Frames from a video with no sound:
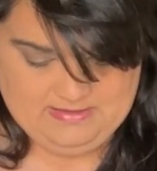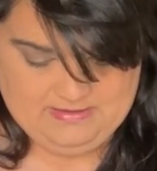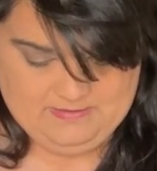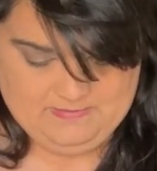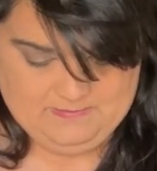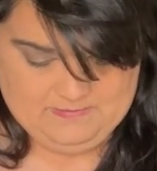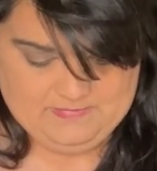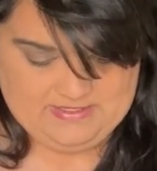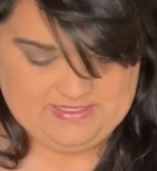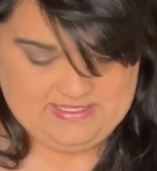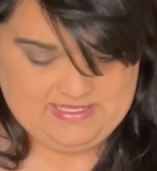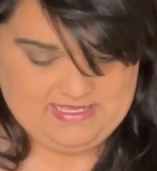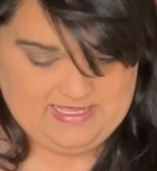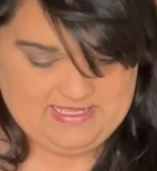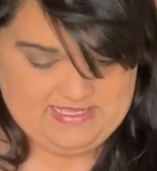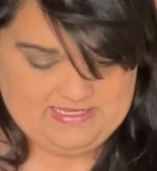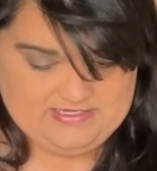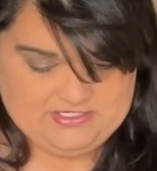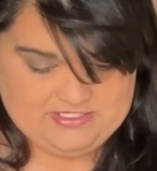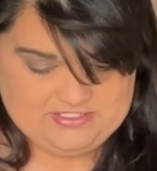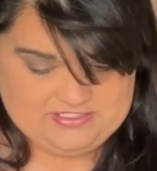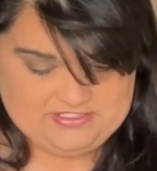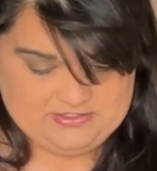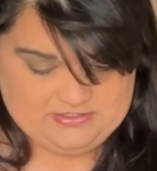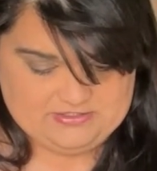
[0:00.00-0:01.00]
But yeah, it
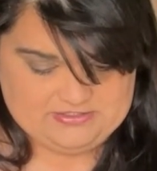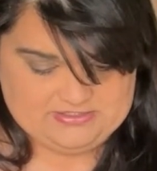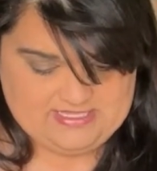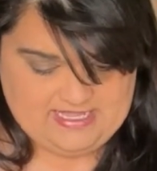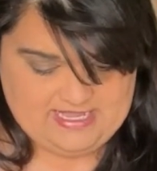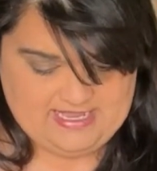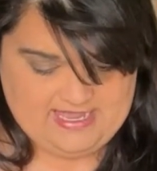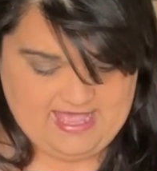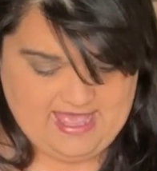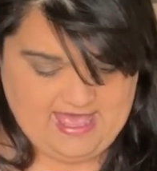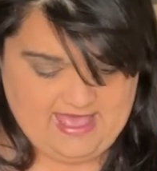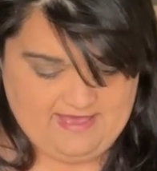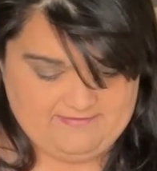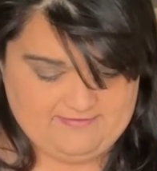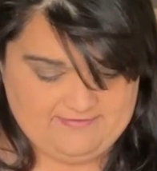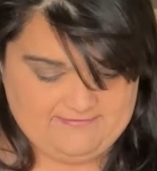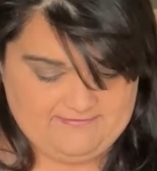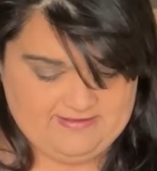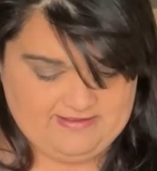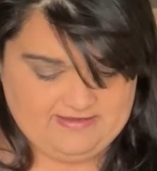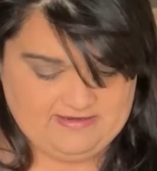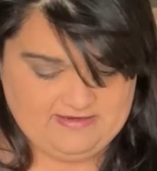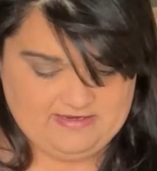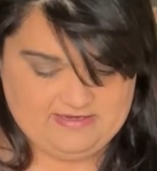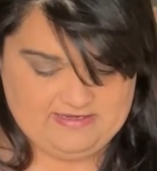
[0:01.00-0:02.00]
just looks like half of
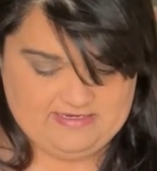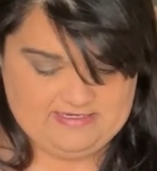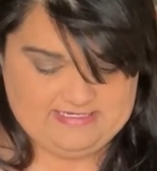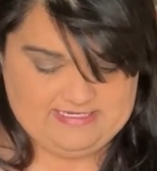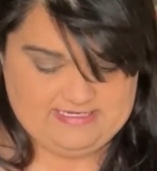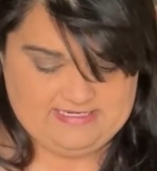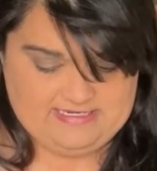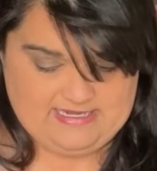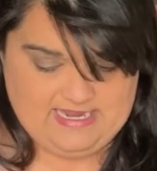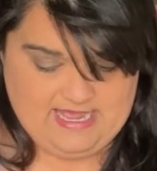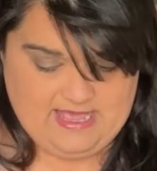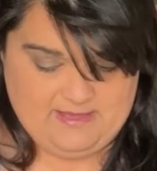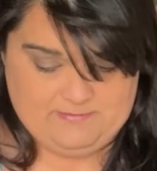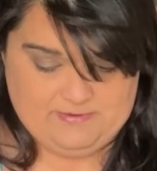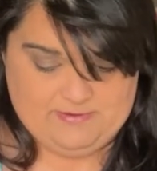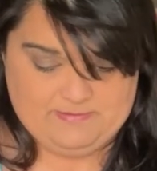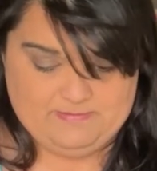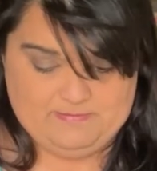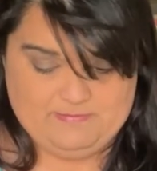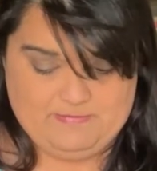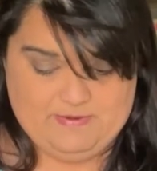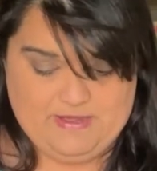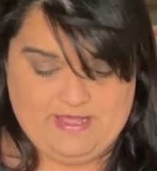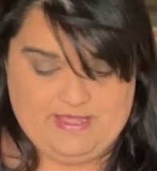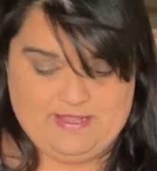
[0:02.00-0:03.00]
it didn't happen.
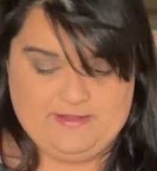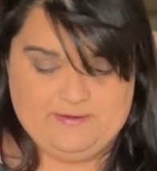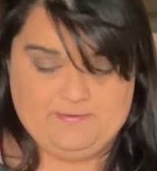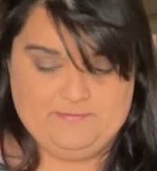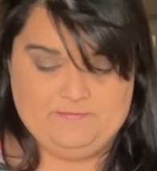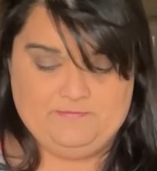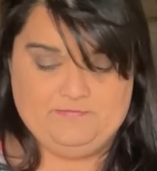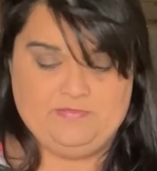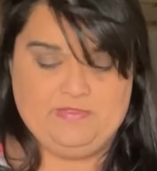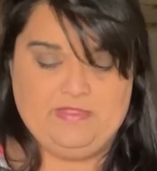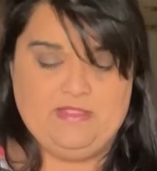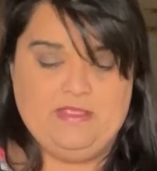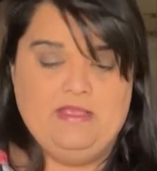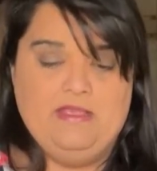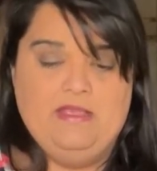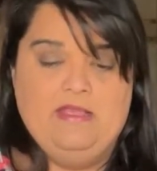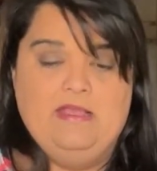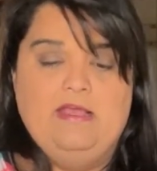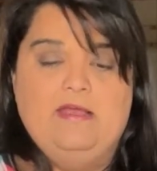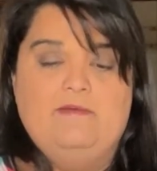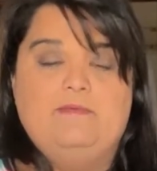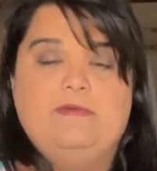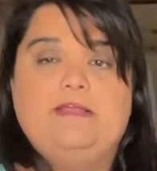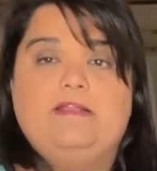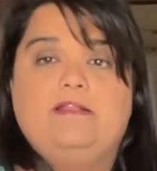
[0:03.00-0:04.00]
But
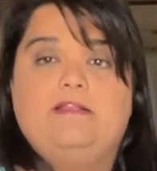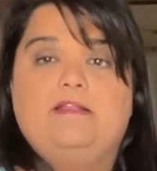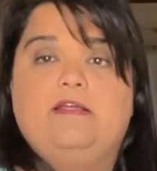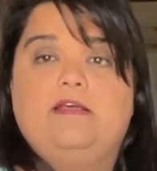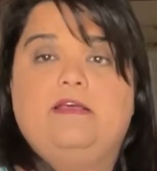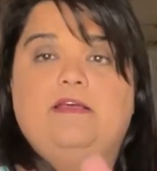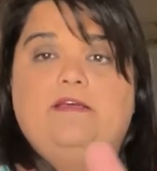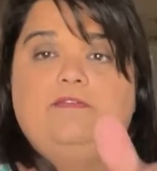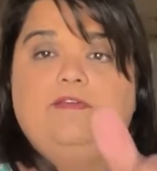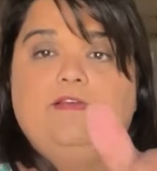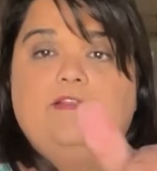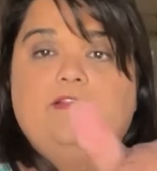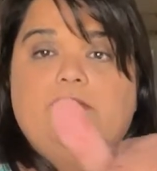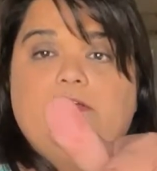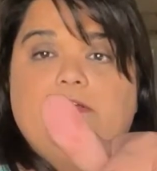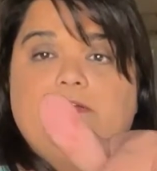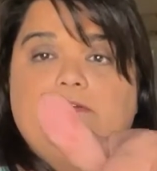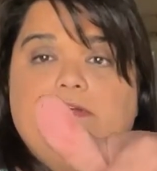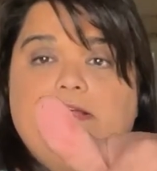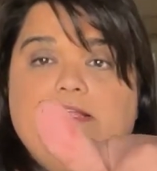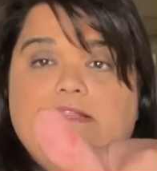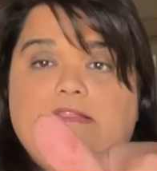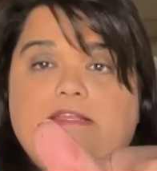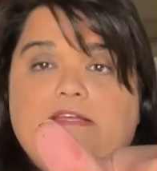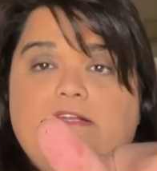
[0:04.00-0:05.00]
I mean, if you look
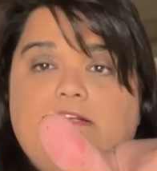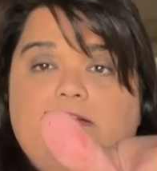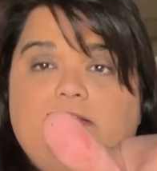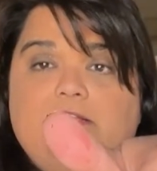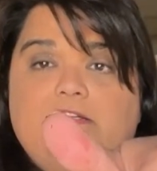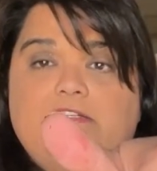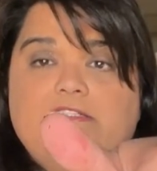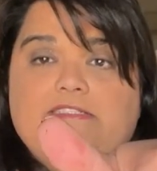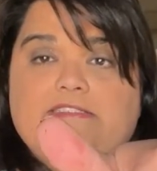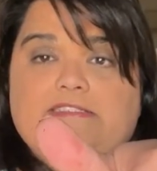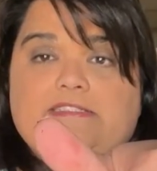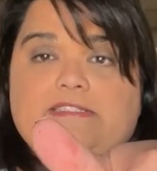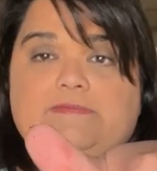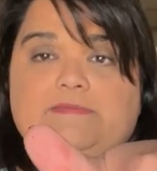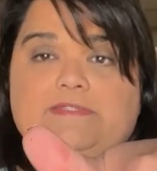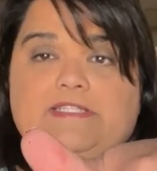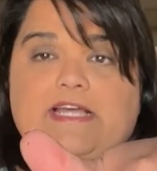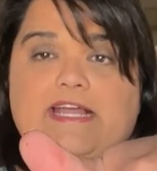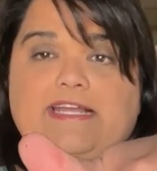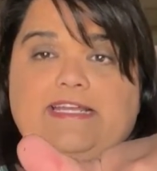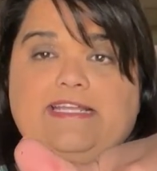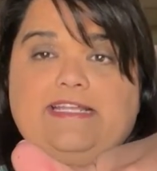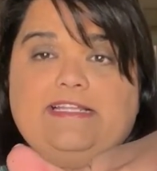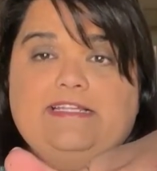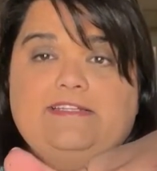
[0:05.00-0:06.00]
right there, there's some
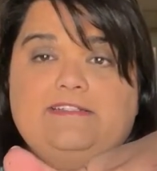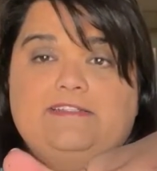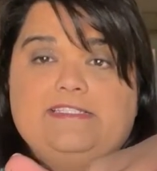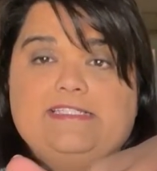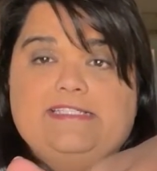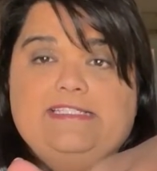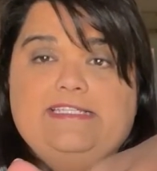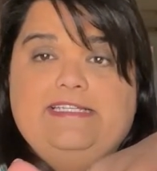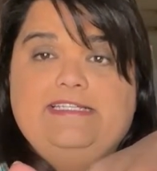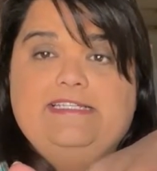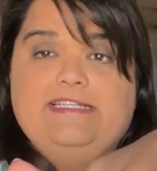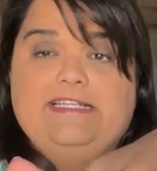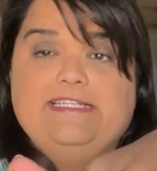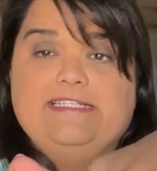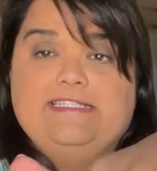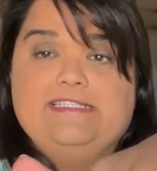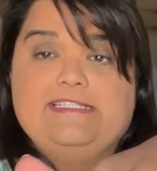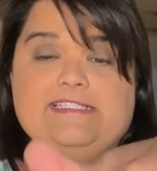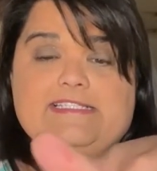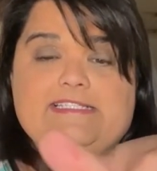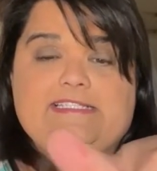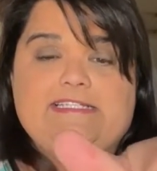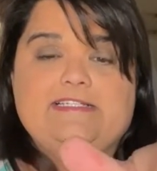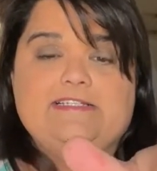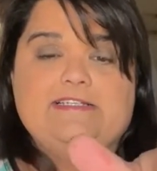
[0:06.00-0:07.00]
tiny little seedlings
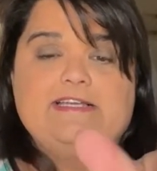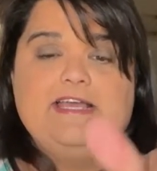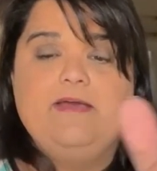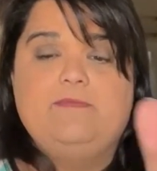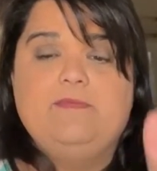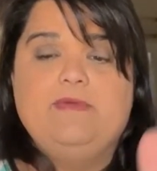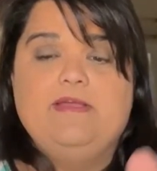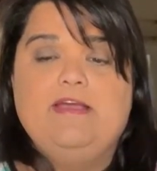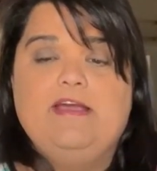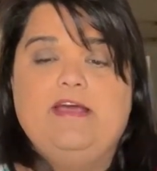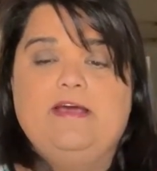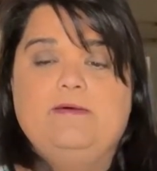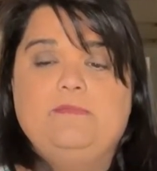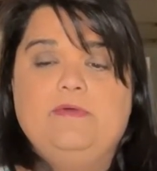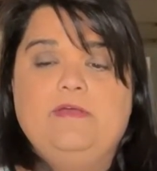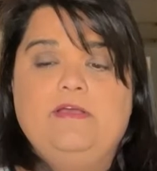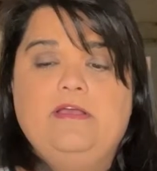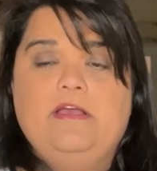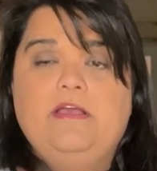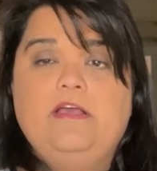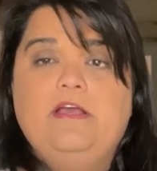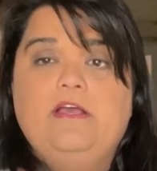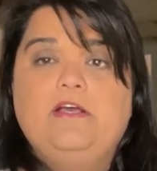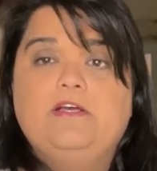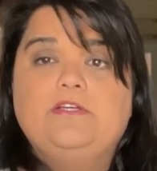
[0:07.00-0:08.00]
still coming up.
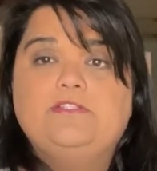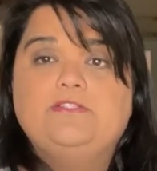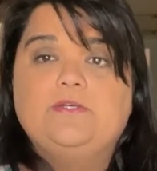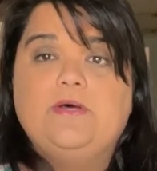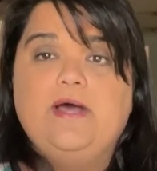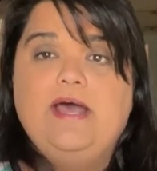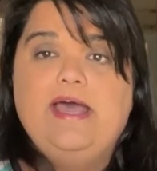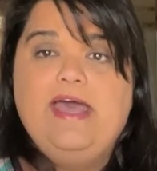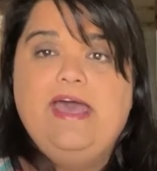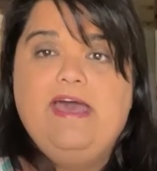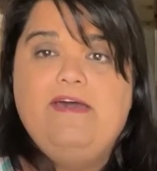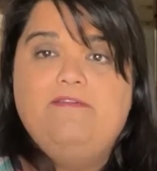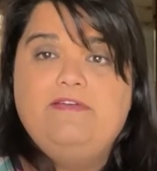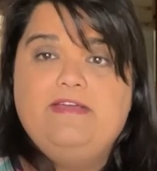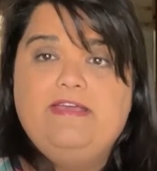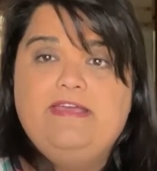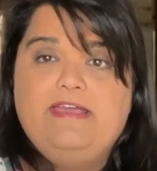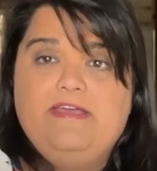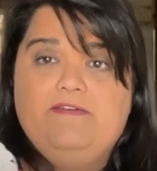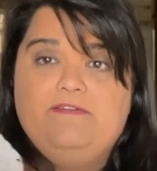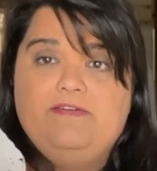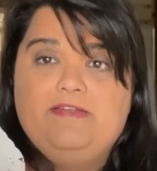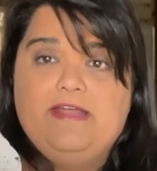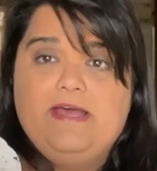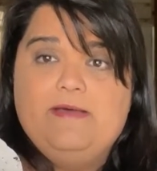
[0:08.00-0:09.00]
So I haven't
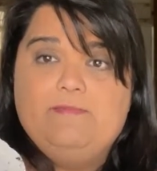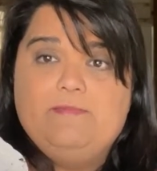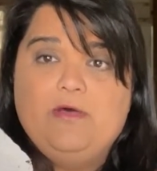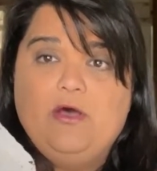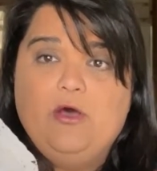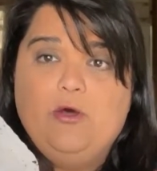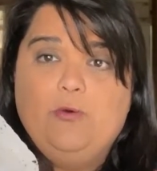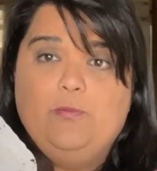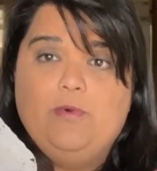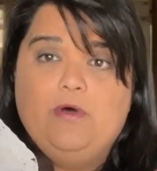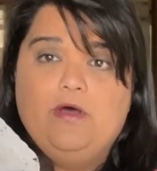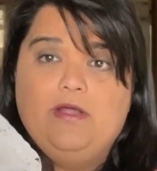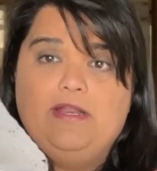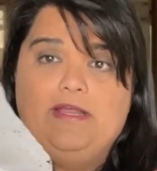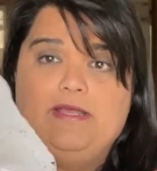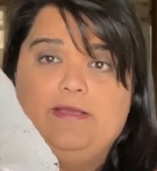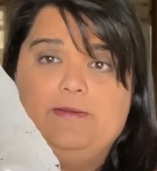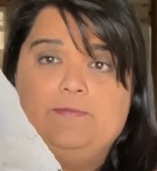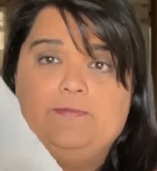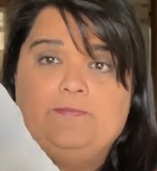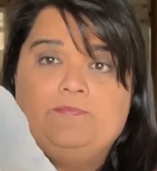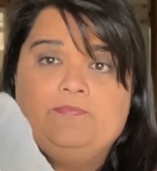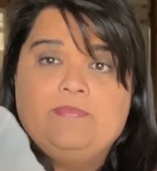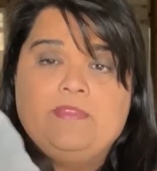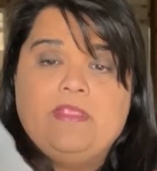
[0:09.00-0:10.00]
given up hope on it.
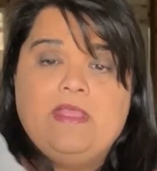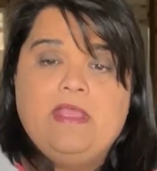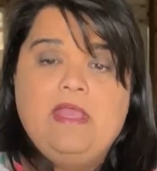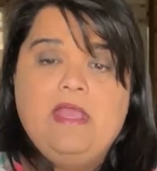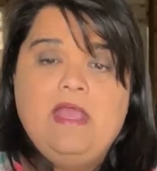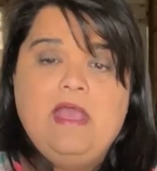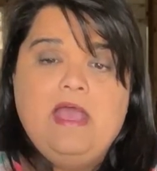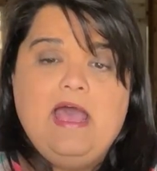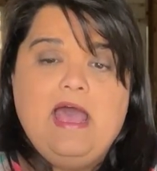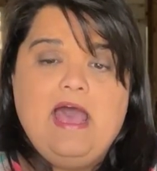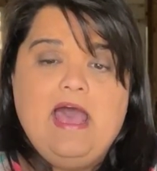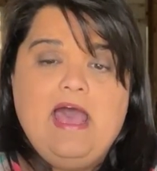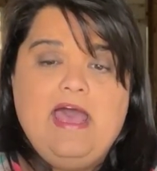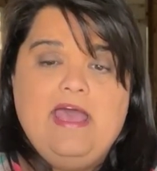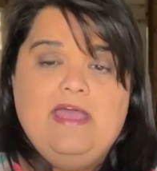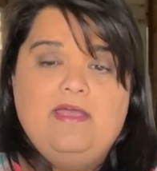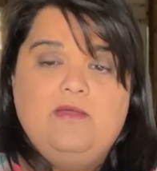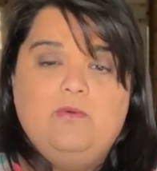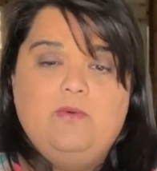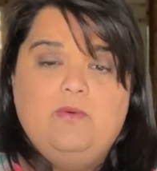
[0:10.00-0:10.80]
I